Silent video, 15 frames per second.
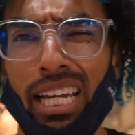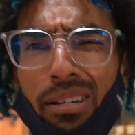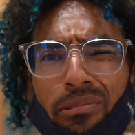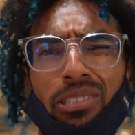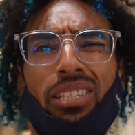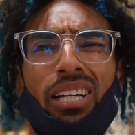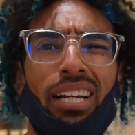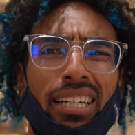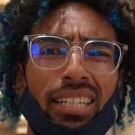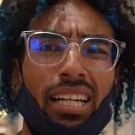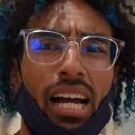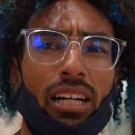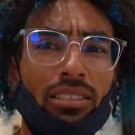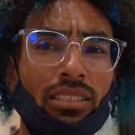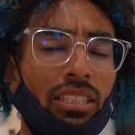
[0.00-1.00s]
camera's dying.
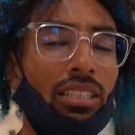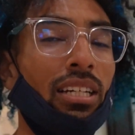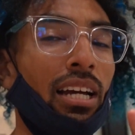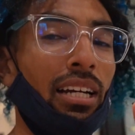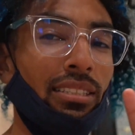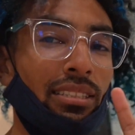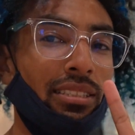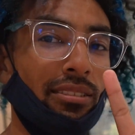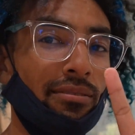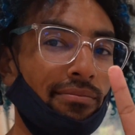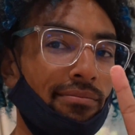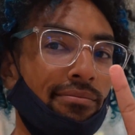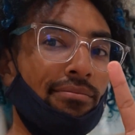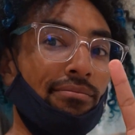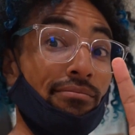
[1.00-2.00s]
I'll see you guys.
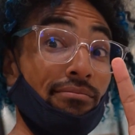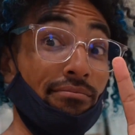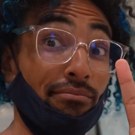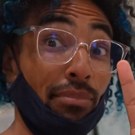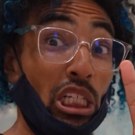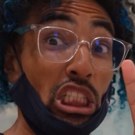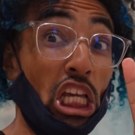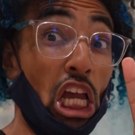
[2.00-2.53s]
Peace